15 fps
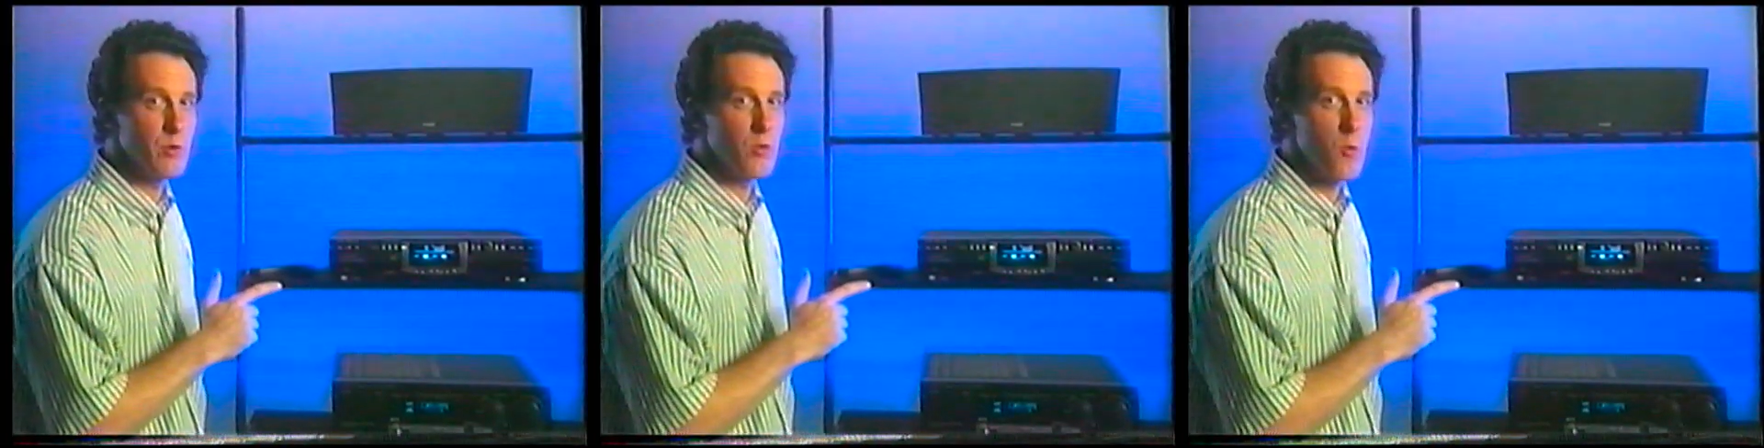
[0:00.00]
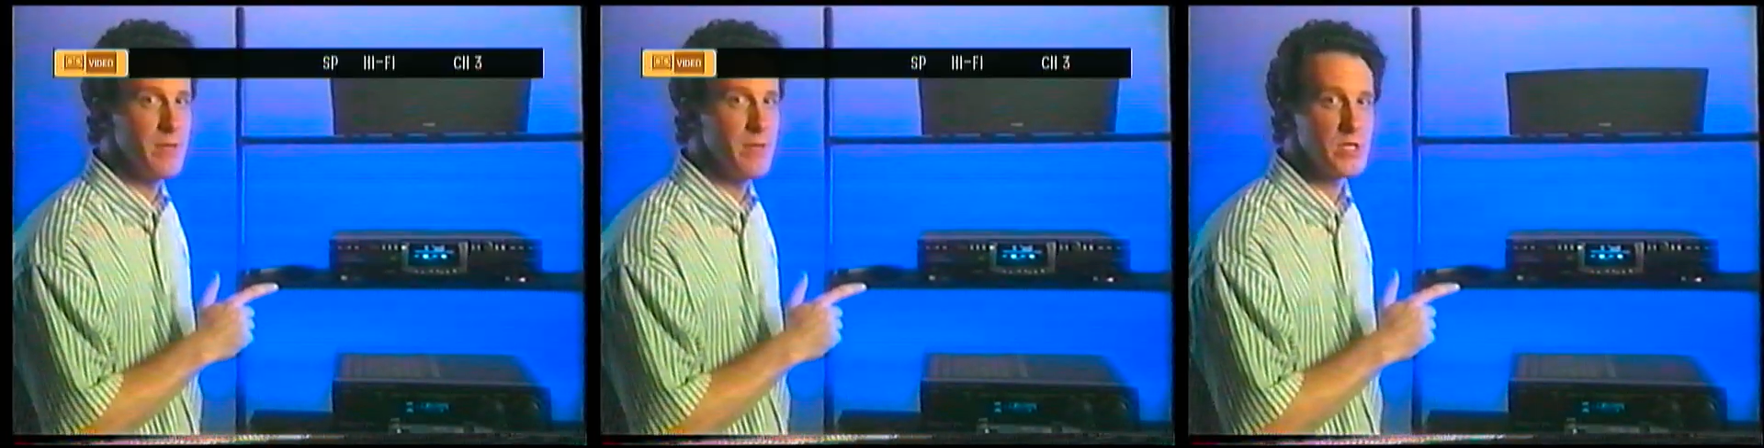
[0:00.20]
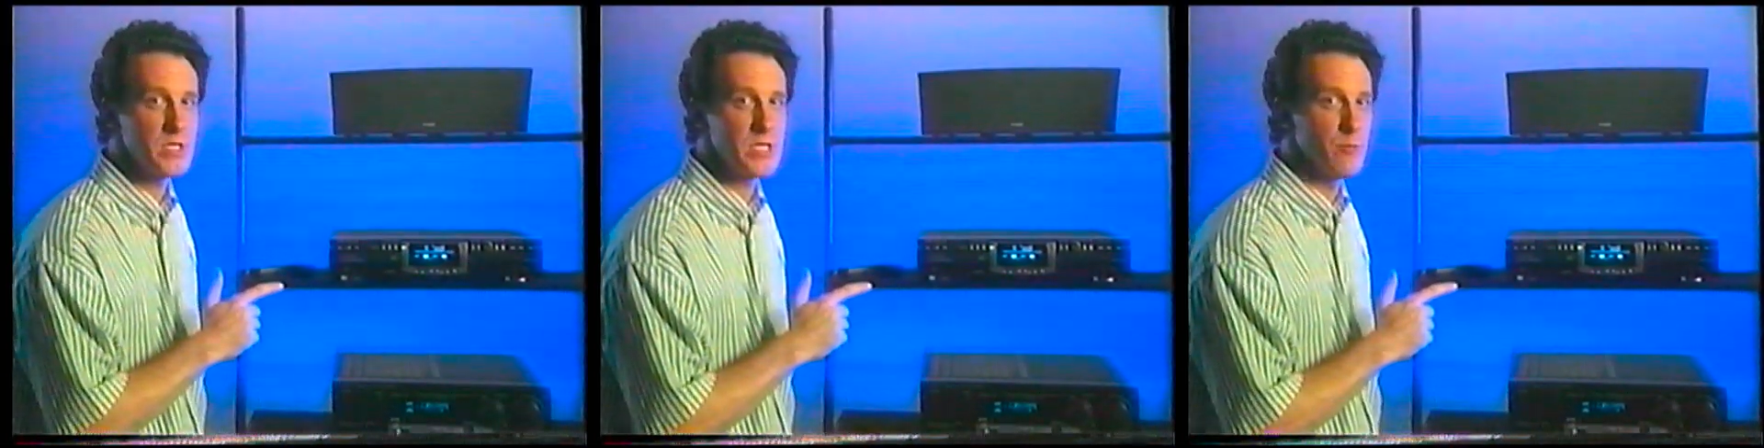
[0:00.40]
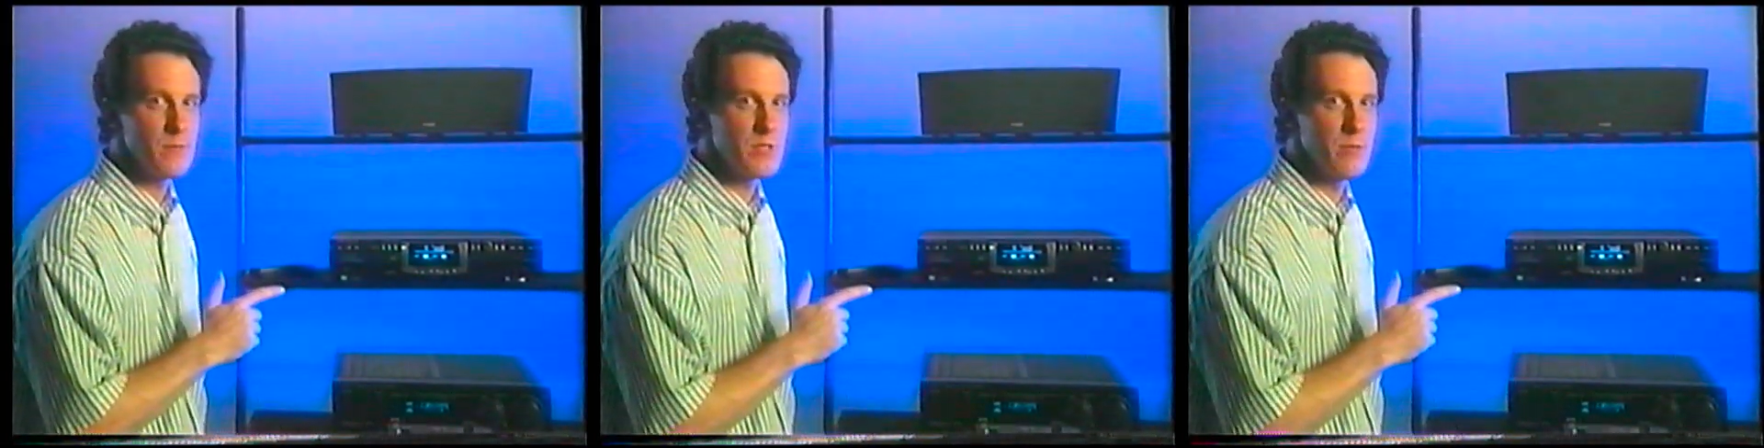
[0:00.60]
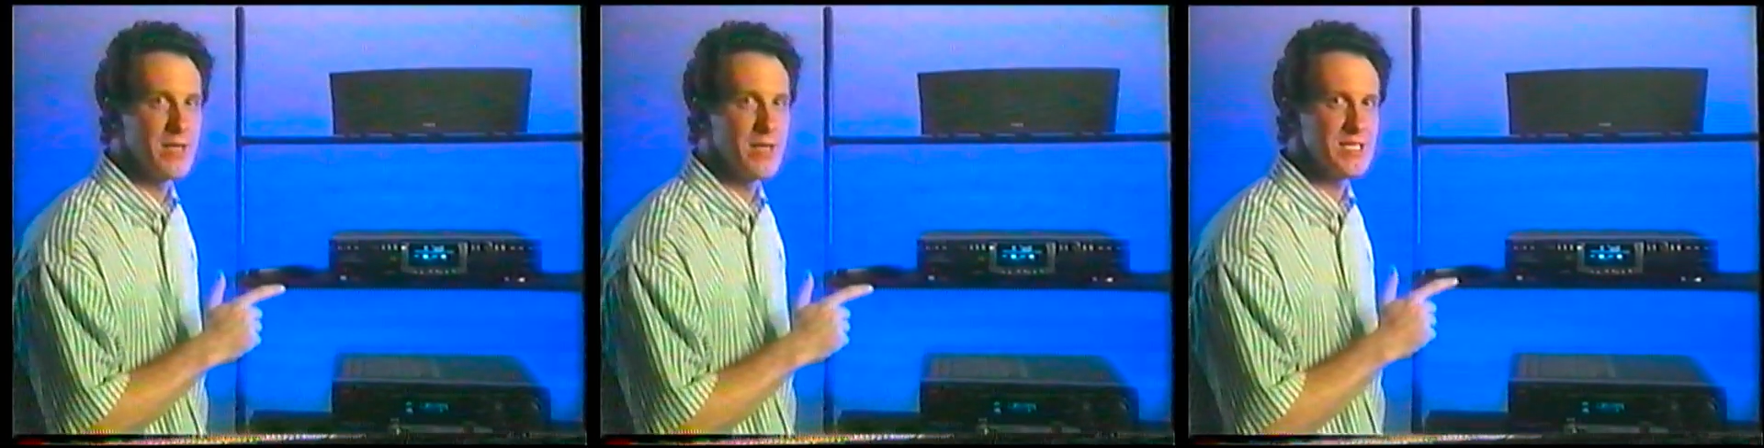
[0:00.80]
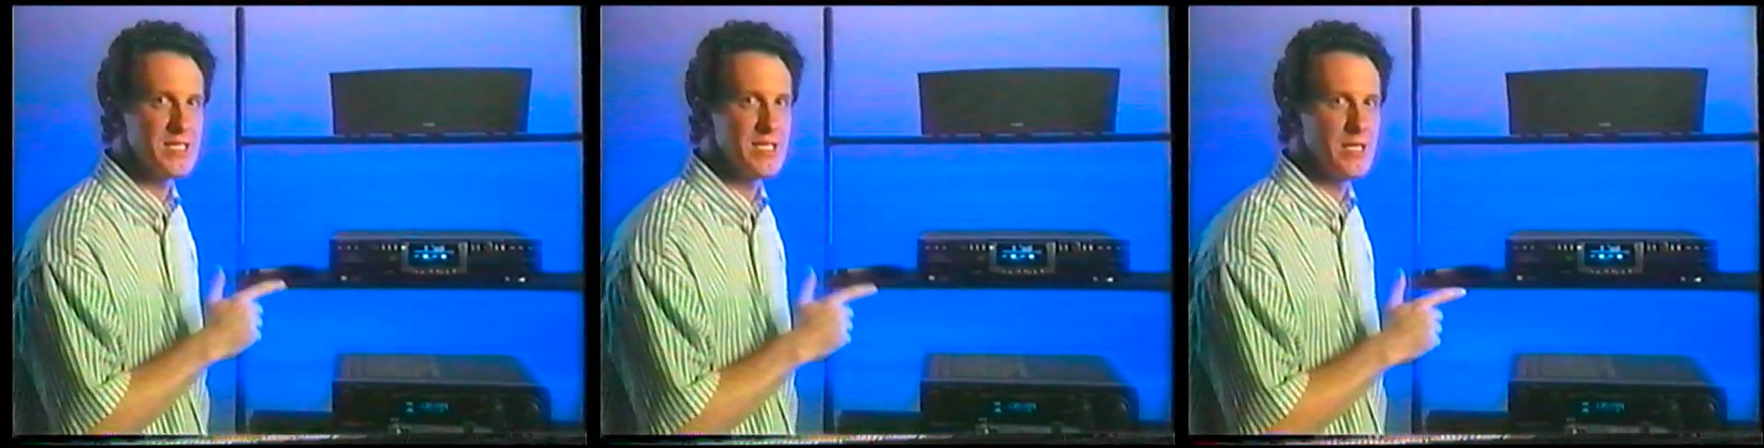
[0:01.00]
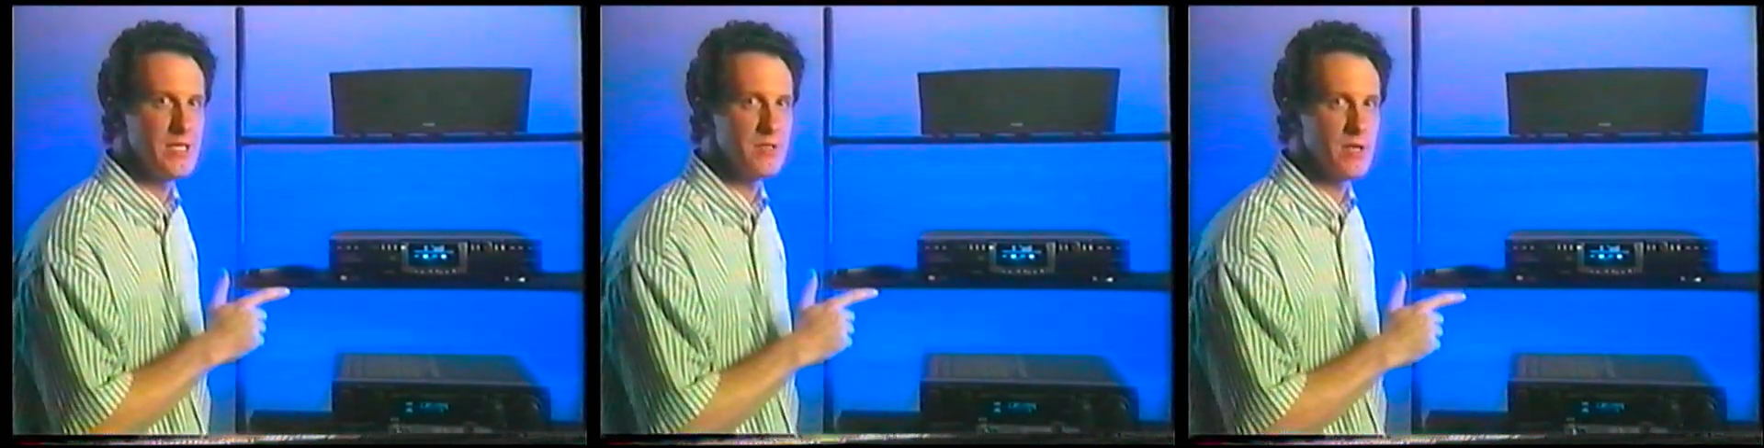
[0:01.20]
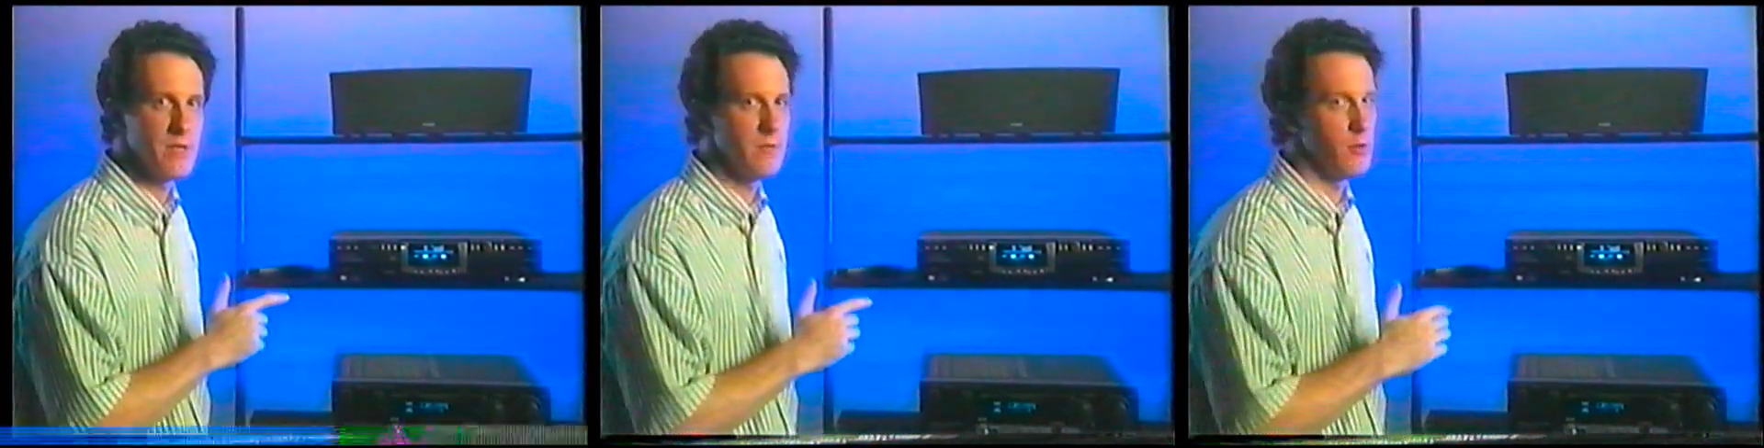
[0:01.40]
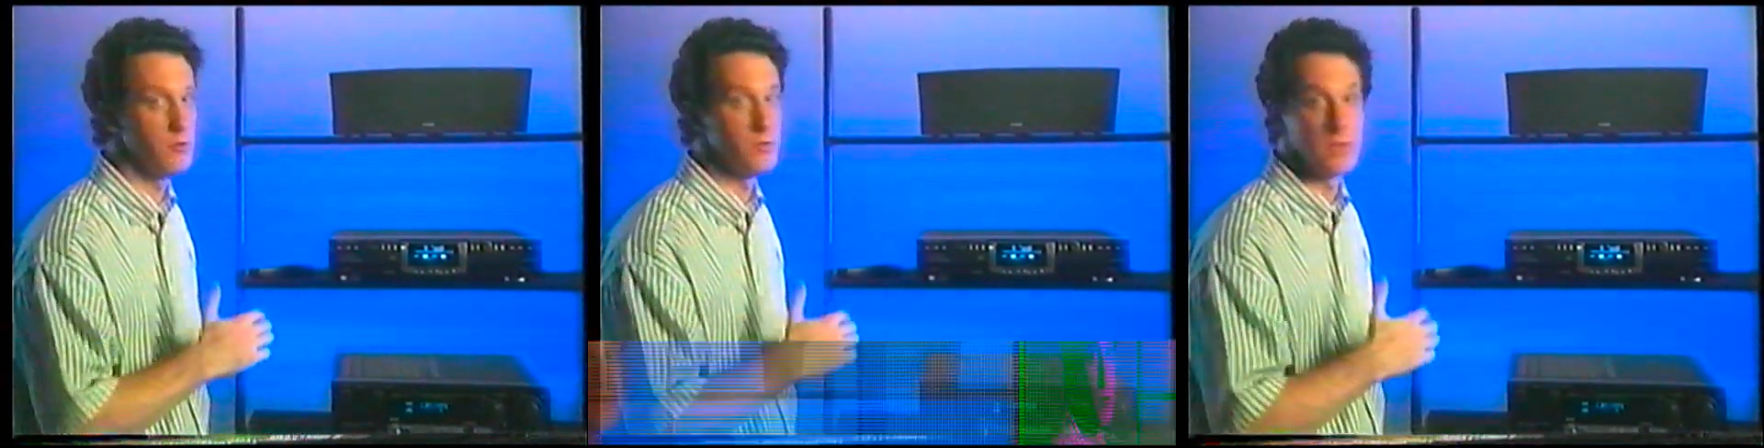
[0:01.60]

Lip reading: recording steps to make CDs of